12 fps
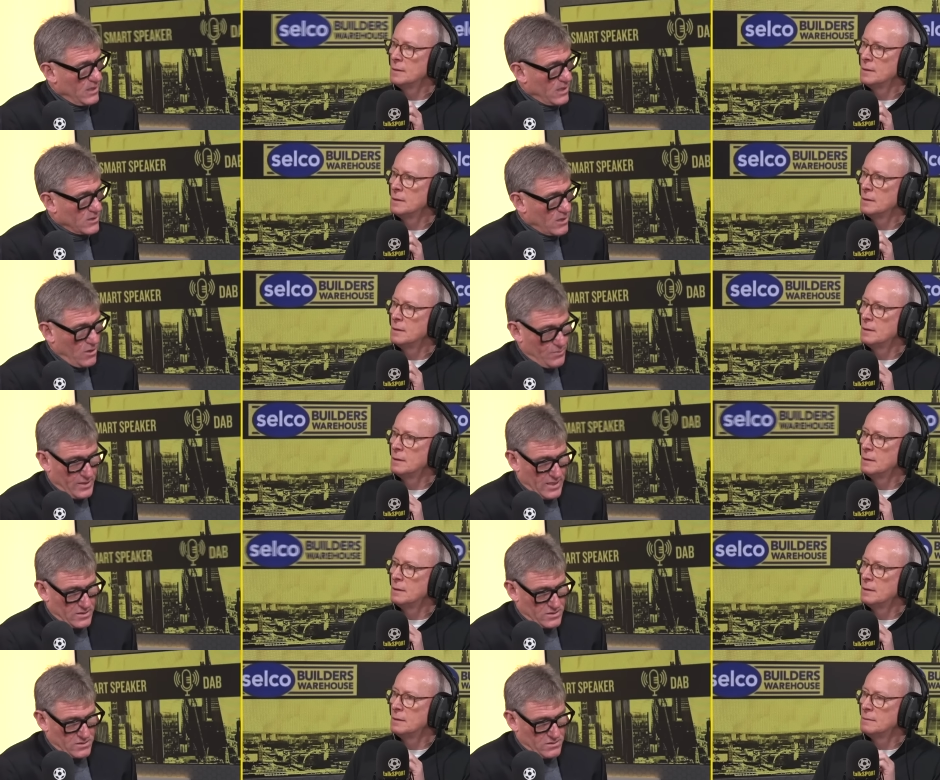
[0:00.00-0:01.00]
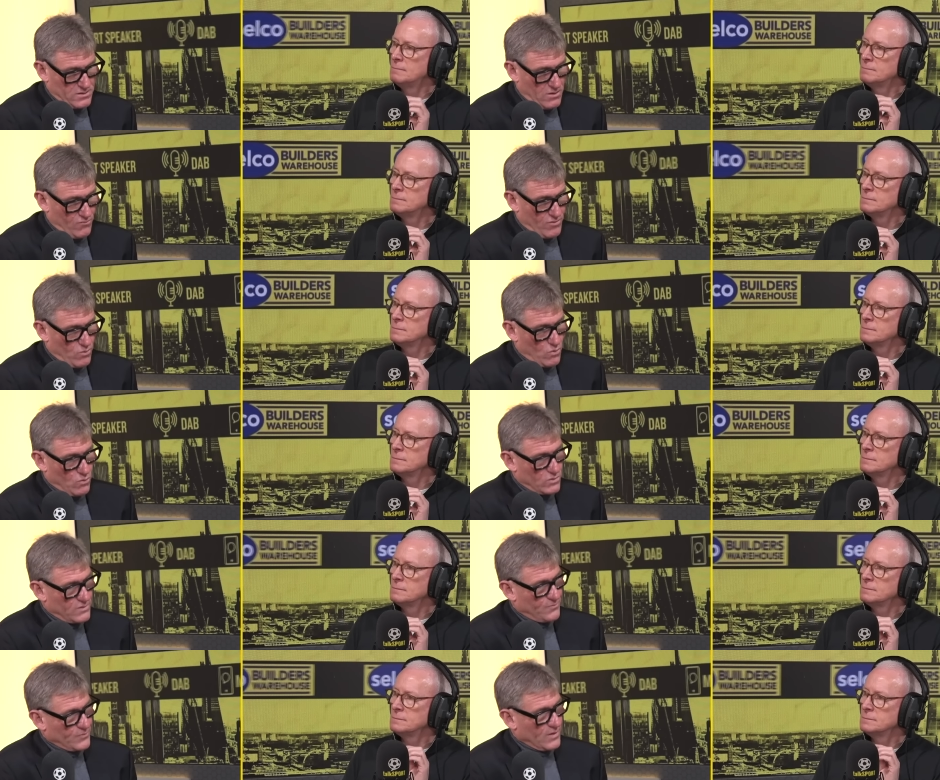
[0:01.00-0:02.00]
Speaker 1: I hope he gets no
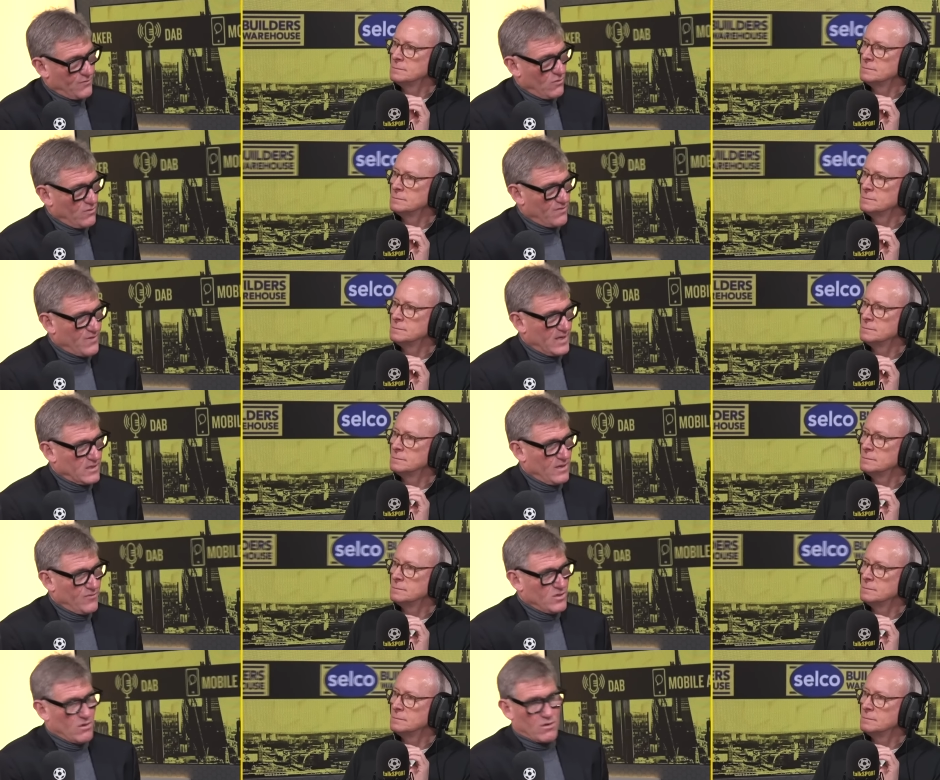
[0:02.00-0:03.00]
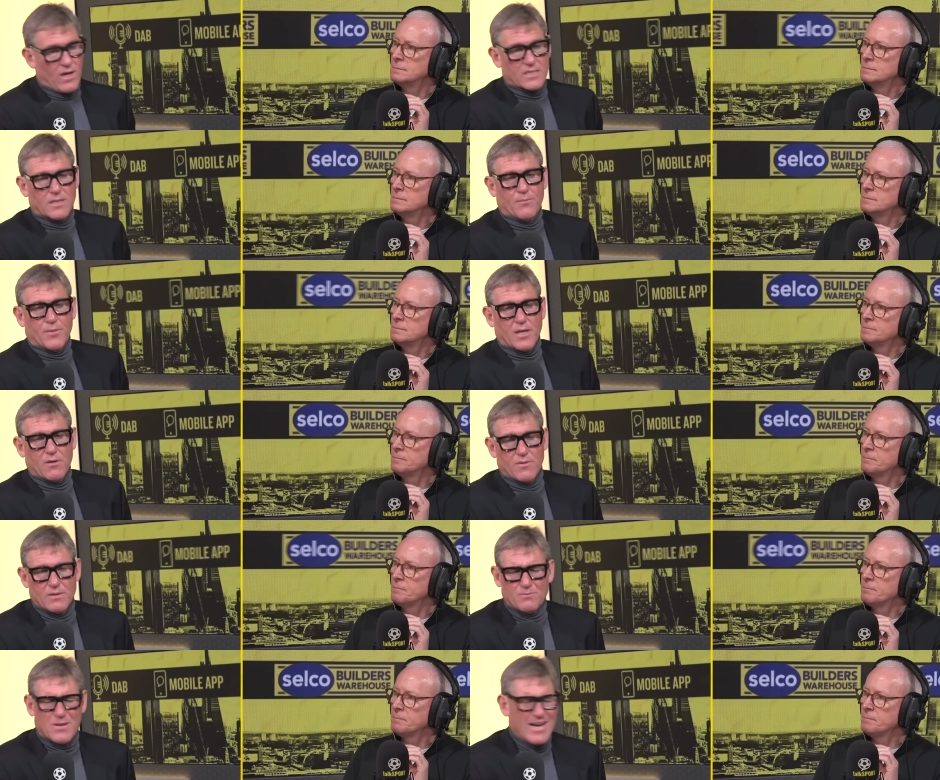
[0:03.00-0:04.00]
reward for the fact that if you don't like something, you
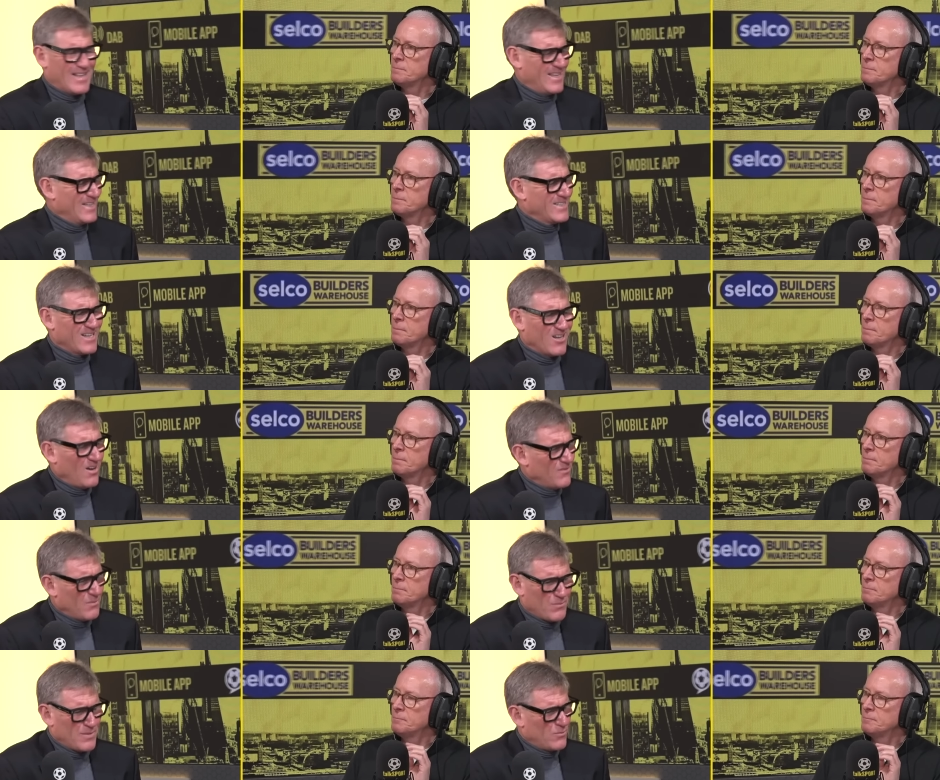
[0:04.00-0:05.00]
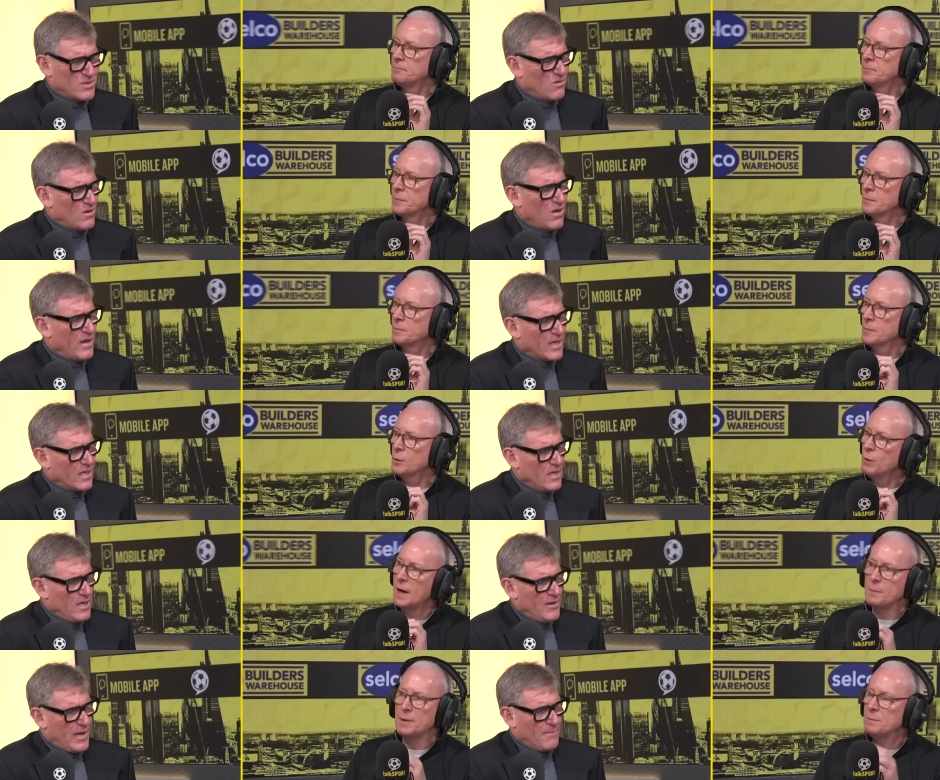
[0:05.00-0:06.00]
there's plenty of things in life that people don't like.
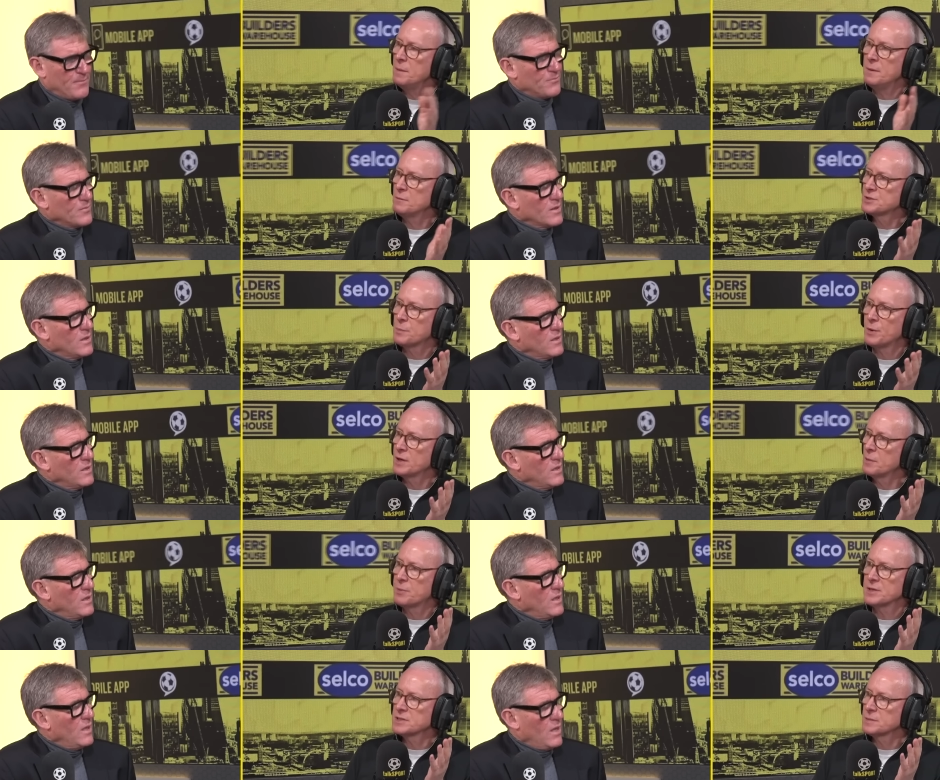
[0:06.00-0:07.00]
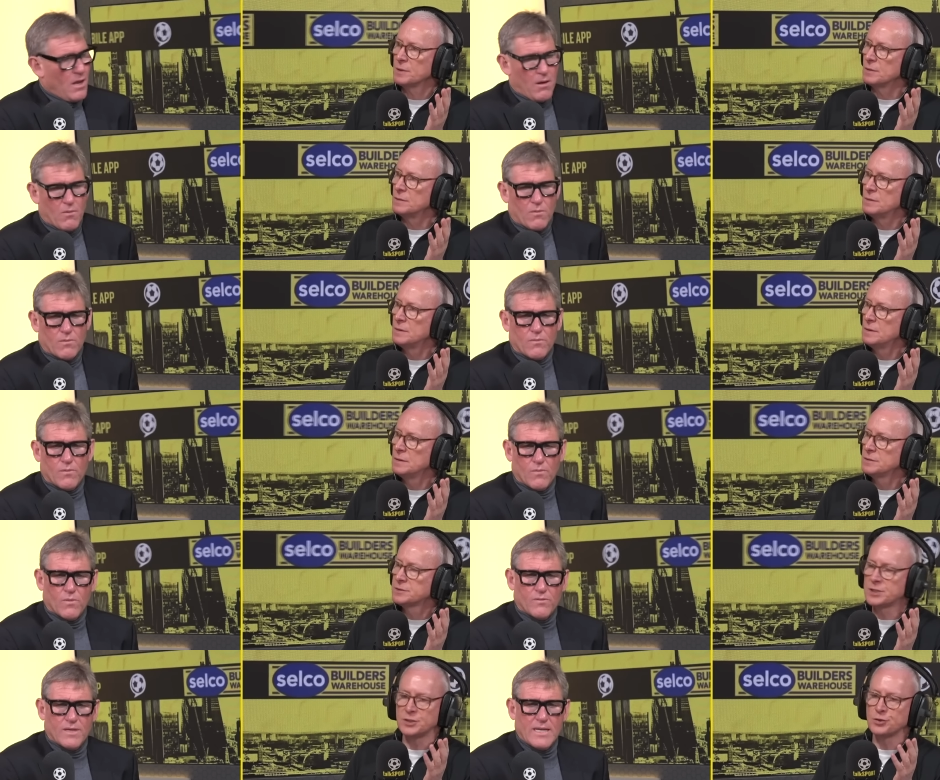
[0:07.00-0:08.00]
Why?
Speaker 2: But maybe it was a point of principle.
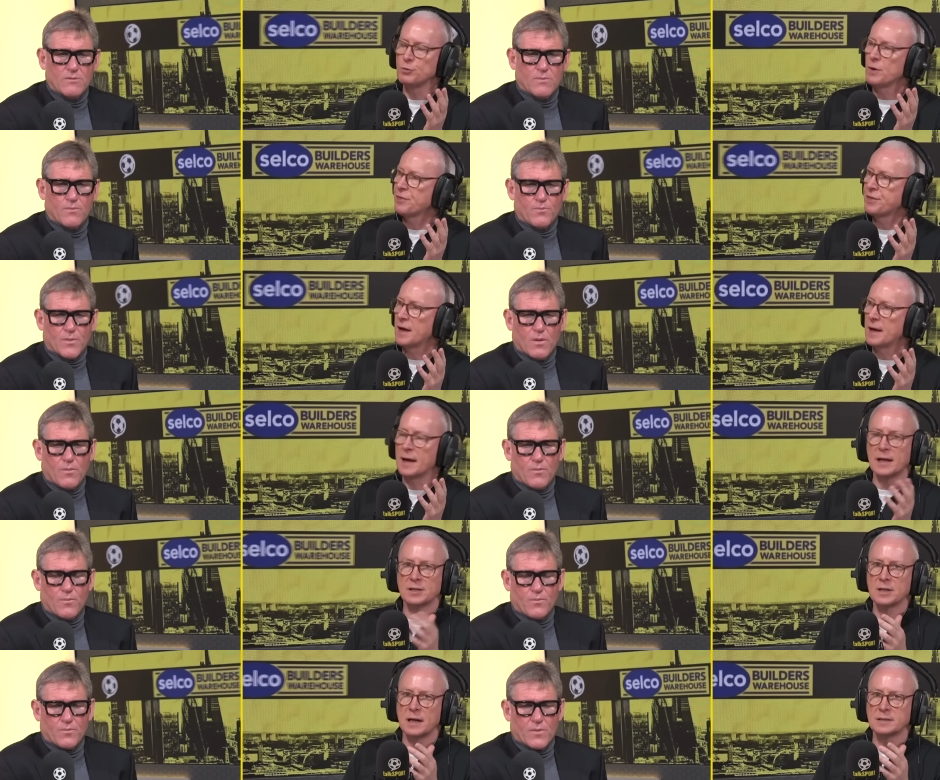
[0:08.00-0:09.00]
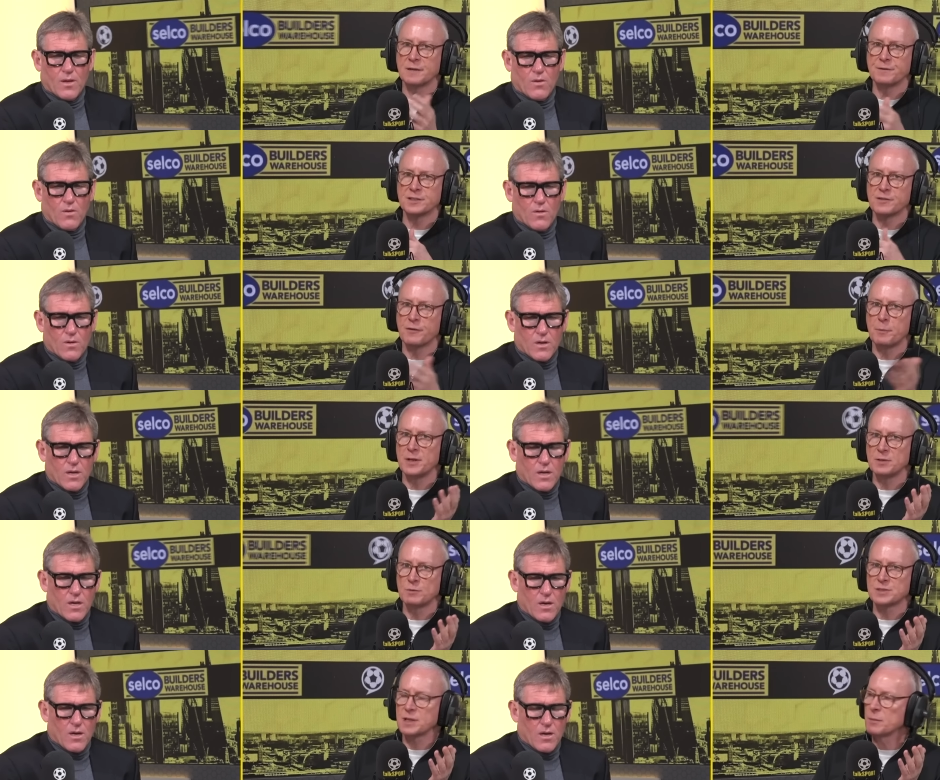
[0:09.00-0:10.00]
Speaker 1: Well,
Speaker 2: to do with uh, a, a difference of
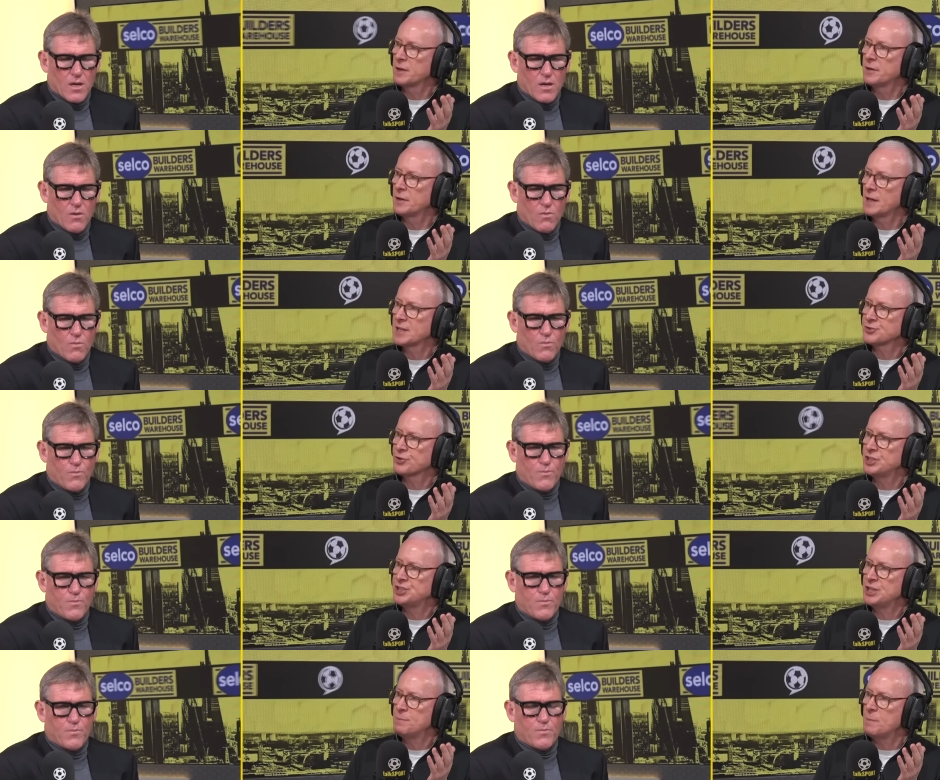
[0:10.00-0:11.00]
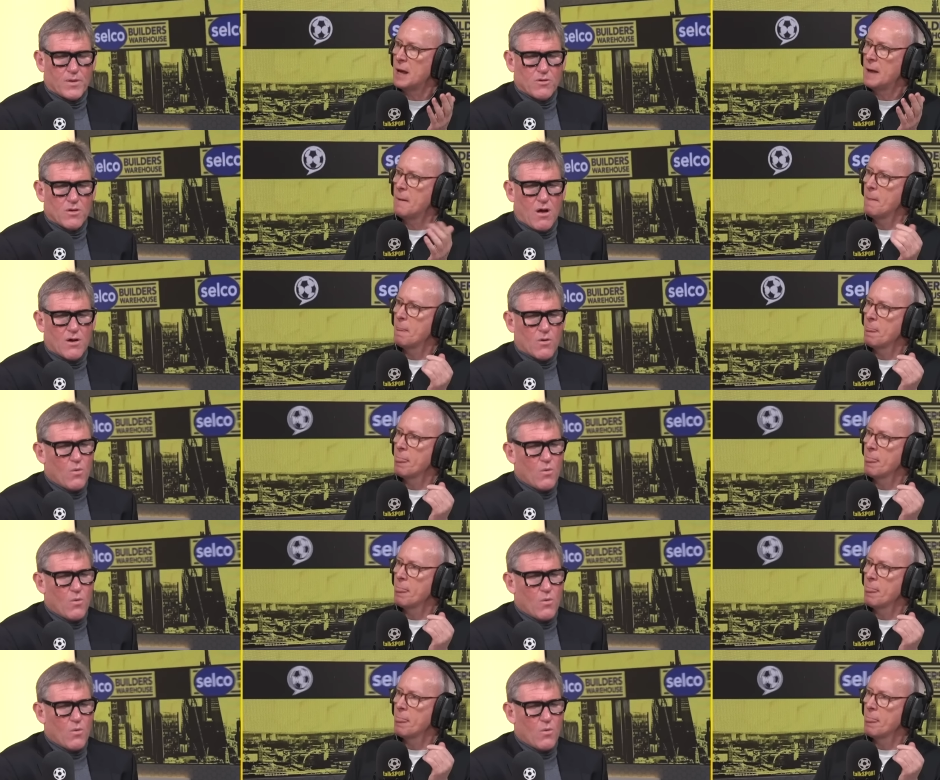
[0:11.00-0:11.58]
opinion with someone in the last regime. But you can't